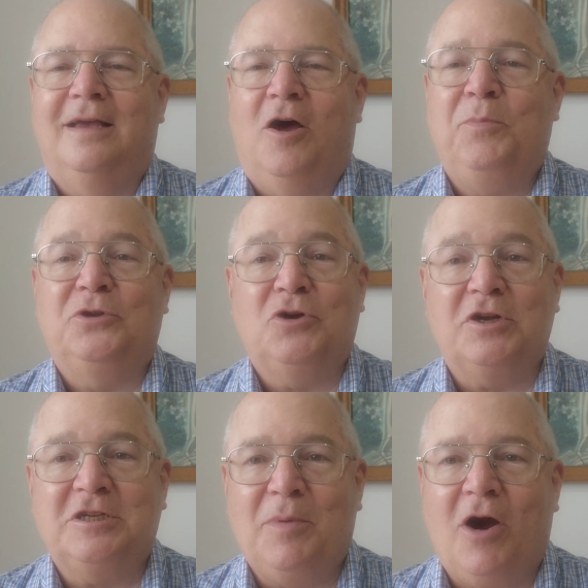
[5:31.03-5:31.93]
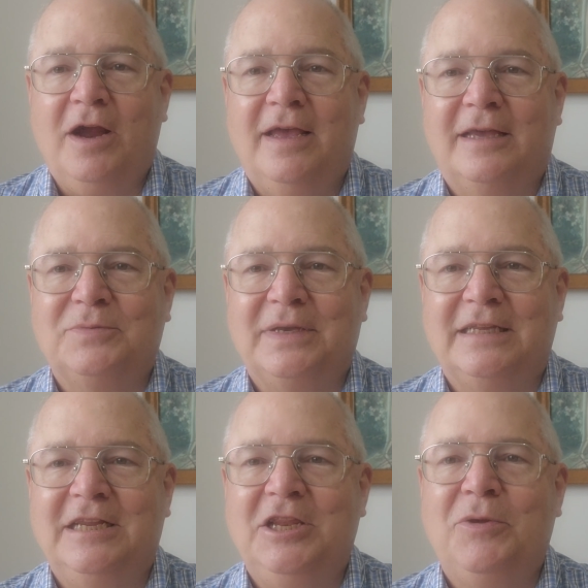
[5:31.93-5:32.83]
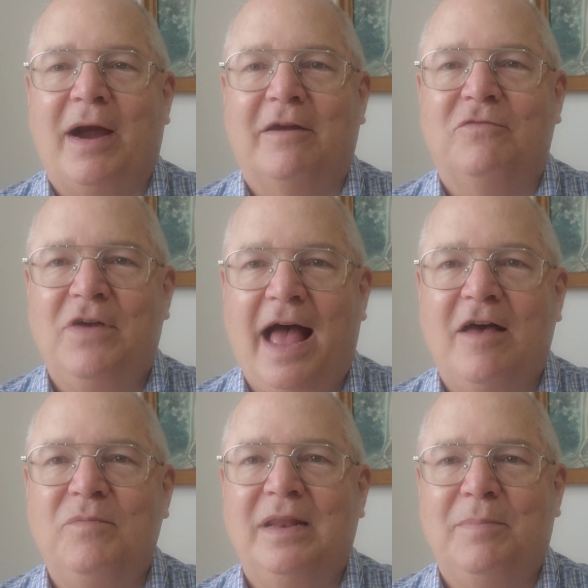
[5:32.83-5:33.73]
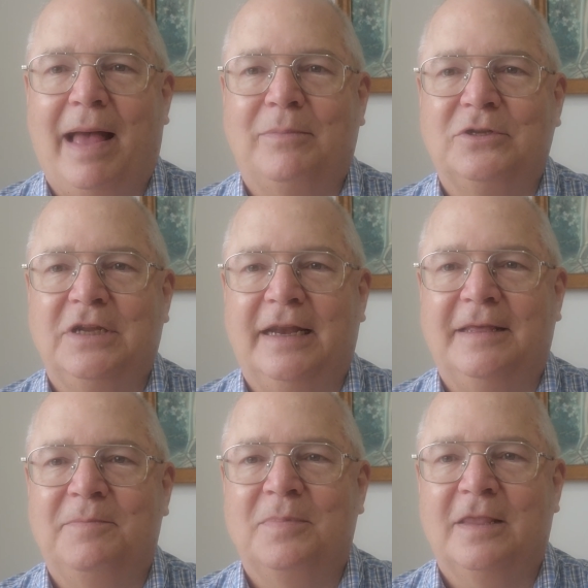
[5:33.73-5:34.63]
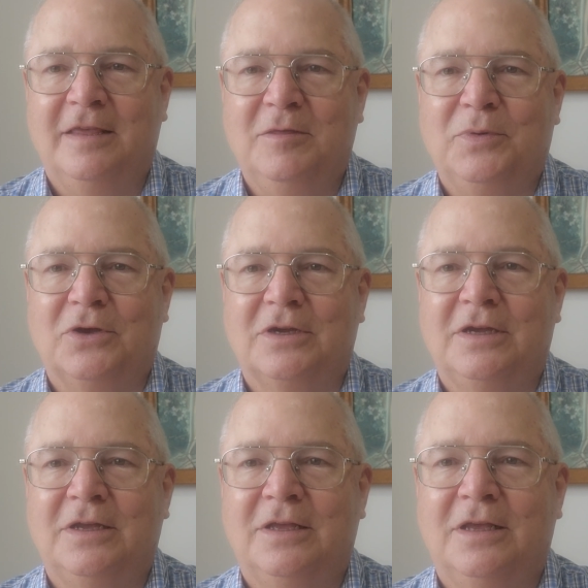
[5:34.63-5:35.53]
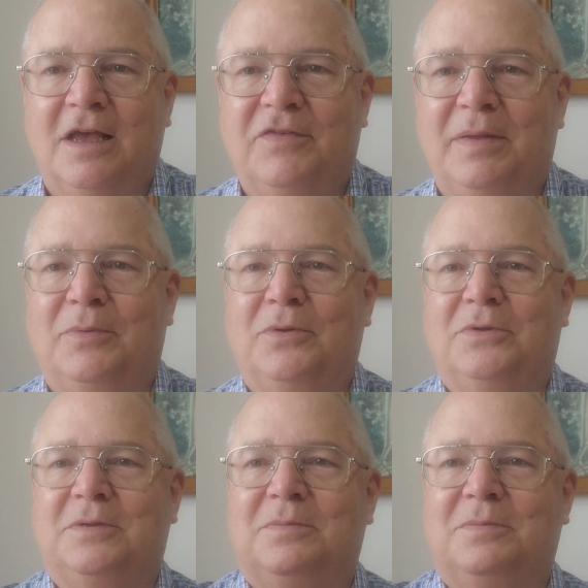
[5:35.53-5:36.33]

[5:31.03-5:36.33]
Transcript: Hope you join us tomorrow as we continue our 5-minute Bible study in the book of Hebrews.